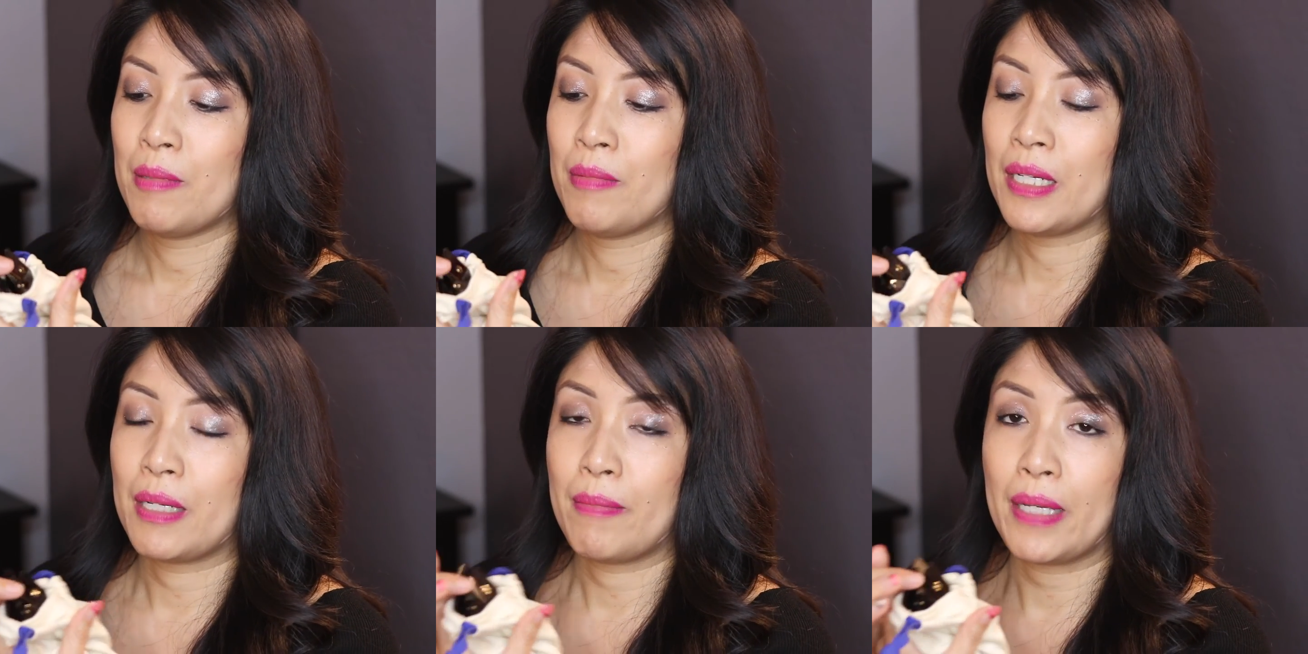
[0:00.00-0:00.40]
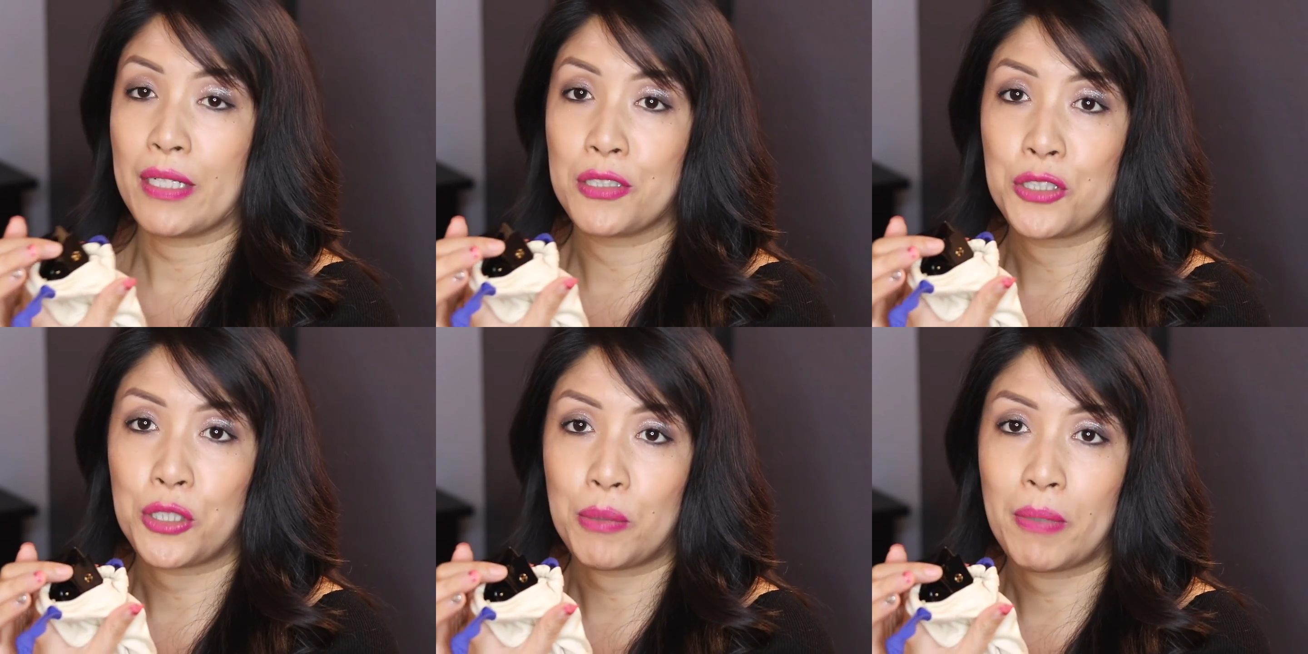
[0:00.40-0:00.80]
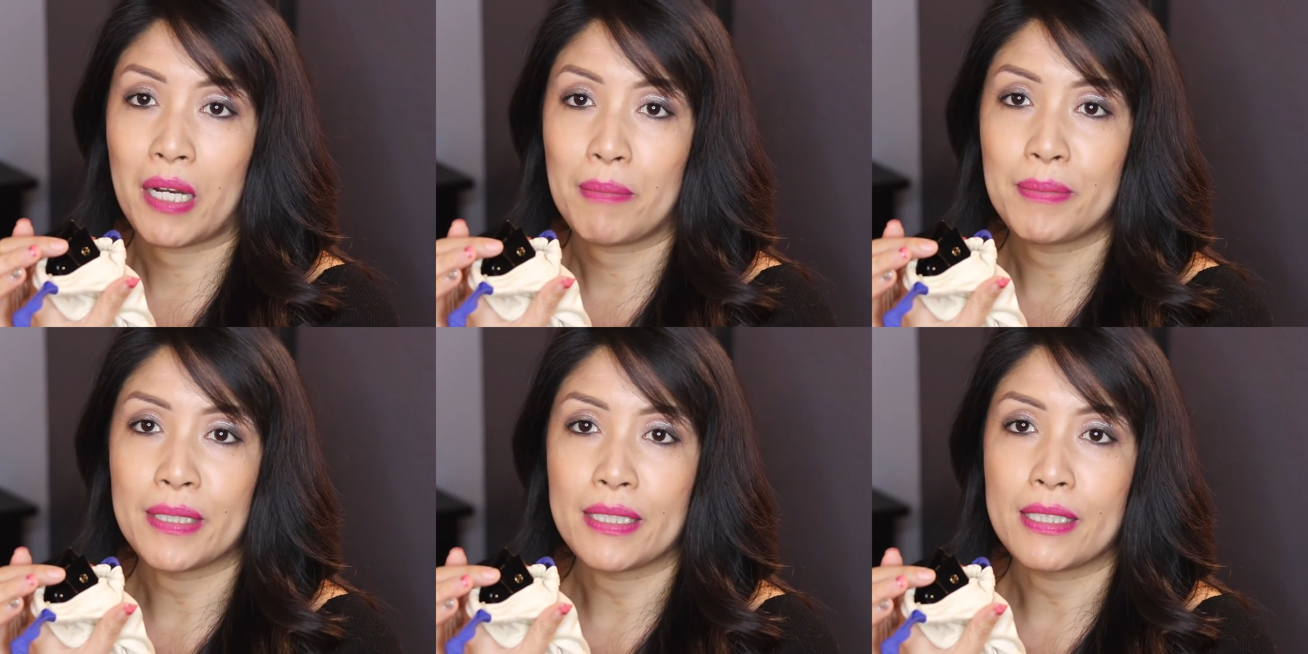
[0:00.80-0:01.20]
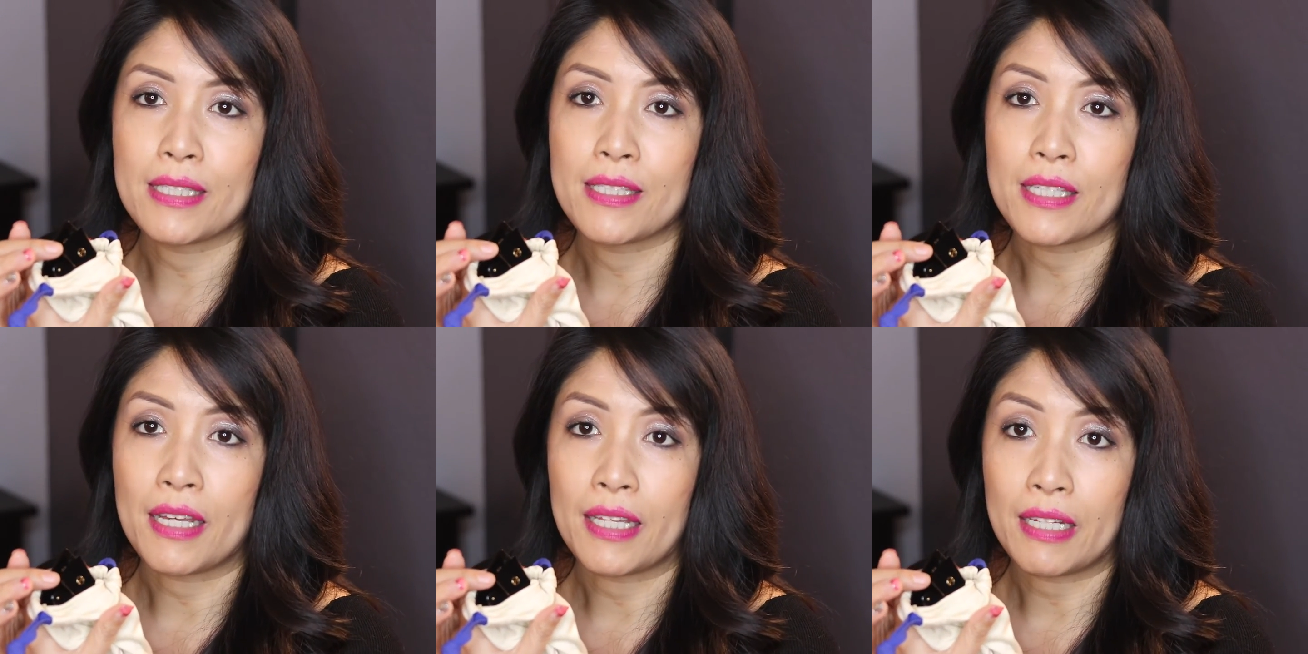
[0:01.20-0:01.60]
But a manager popped in
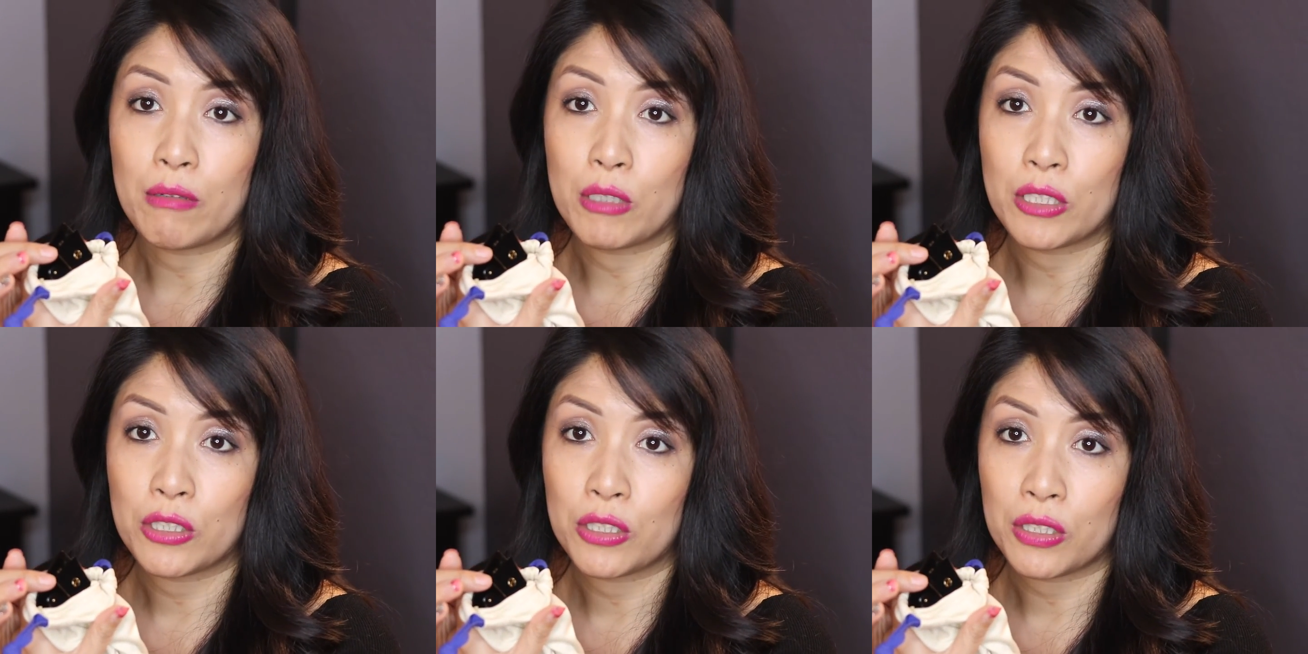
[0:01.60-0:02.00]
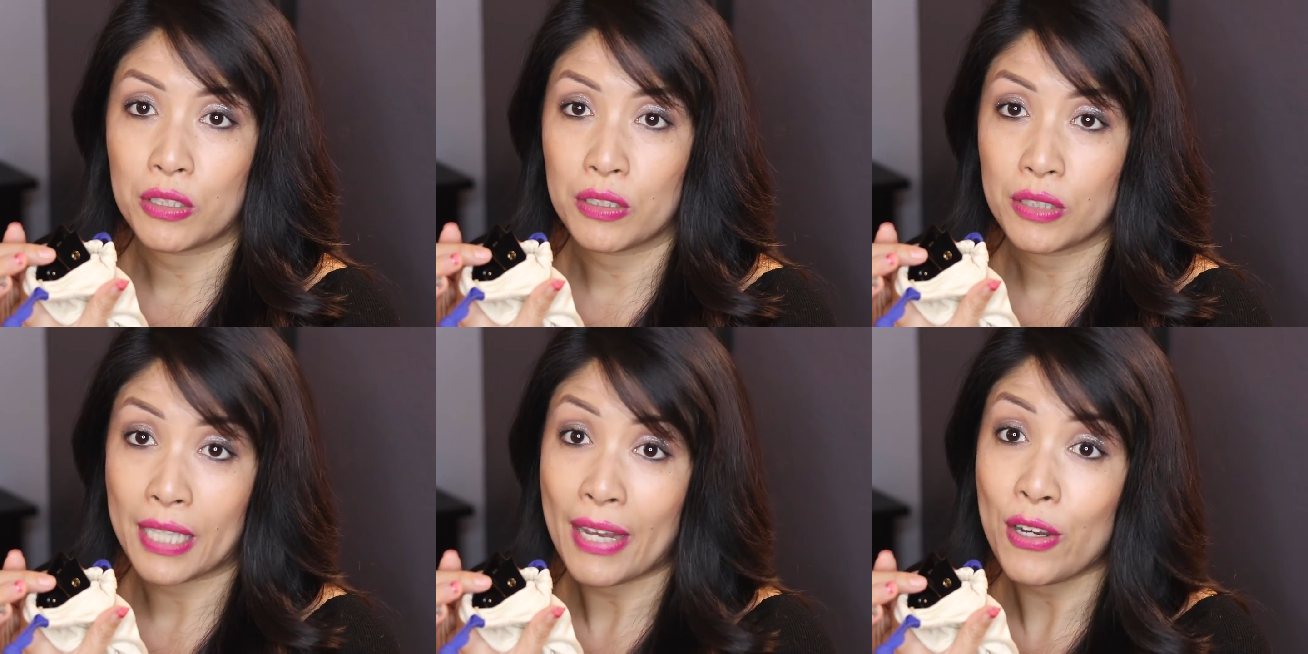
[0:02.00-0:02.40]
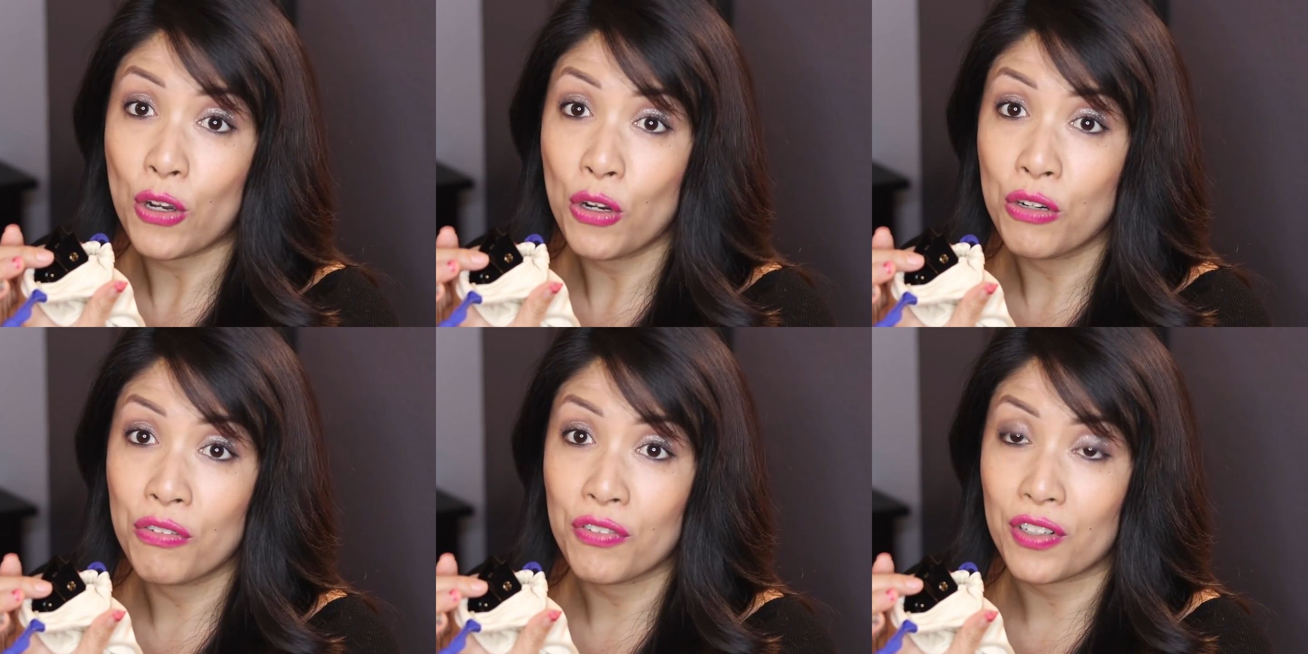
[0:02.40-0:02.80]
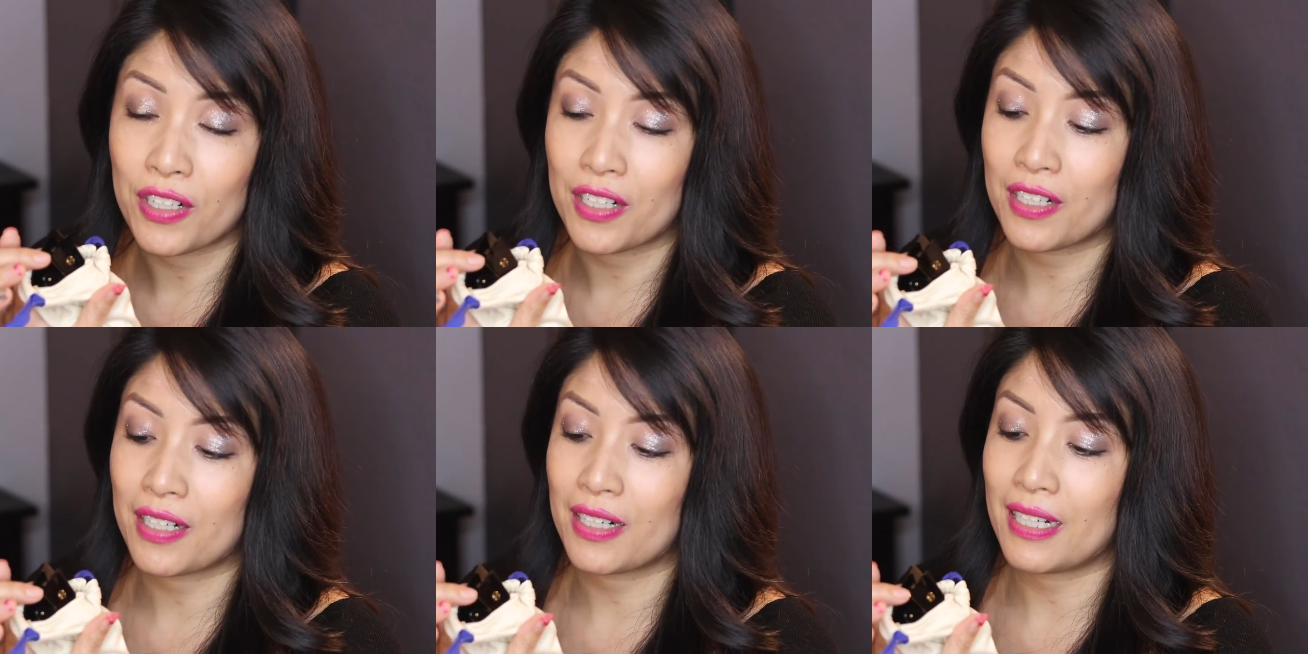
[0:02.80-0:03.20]
and said he would take
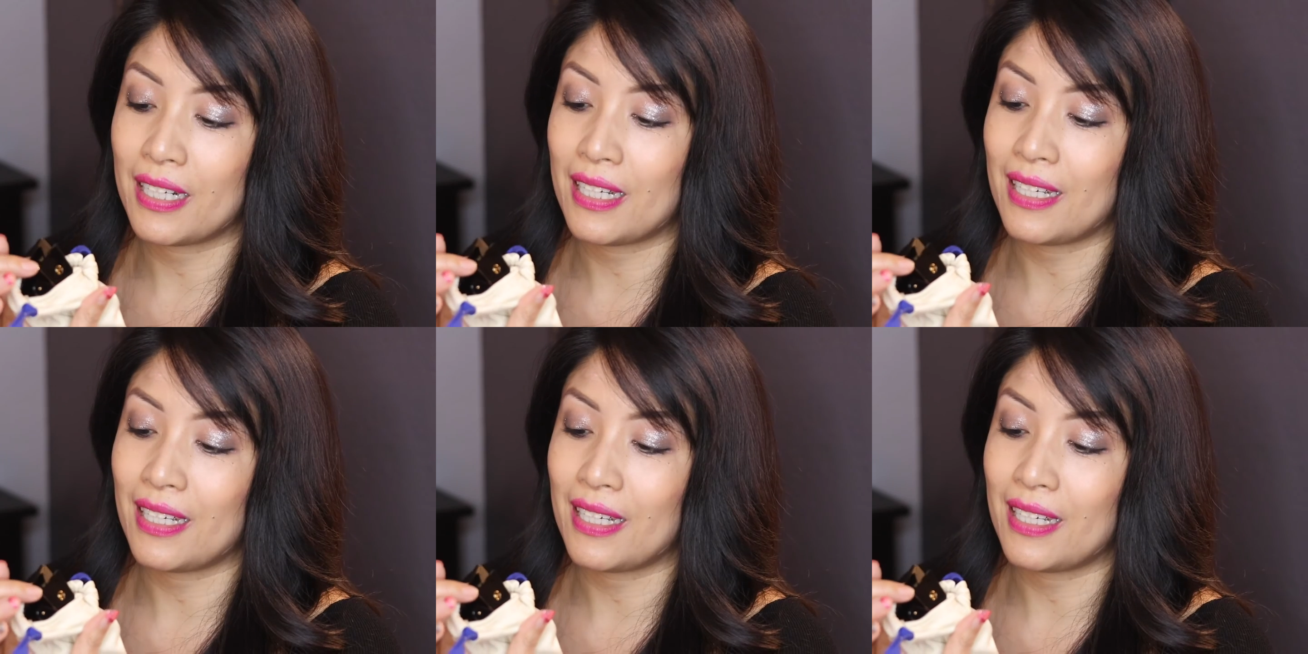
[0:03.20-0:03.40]
over,